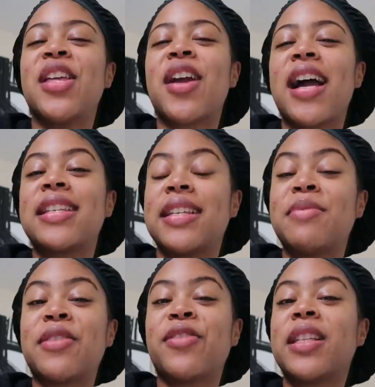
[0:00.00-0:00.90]
you guys
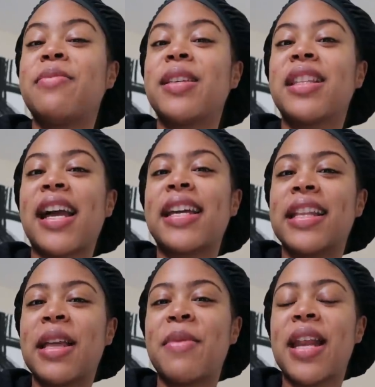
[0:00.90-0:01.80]
seem to really be
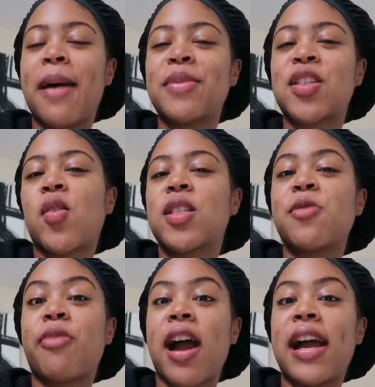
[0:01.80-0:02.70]
liking them and i'm so
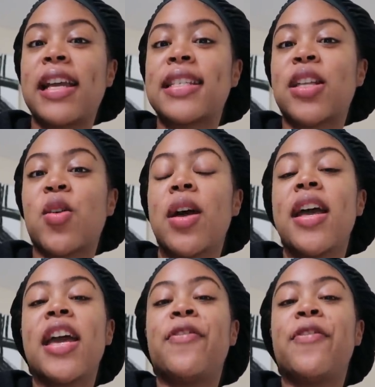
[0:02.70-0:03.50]
surprised so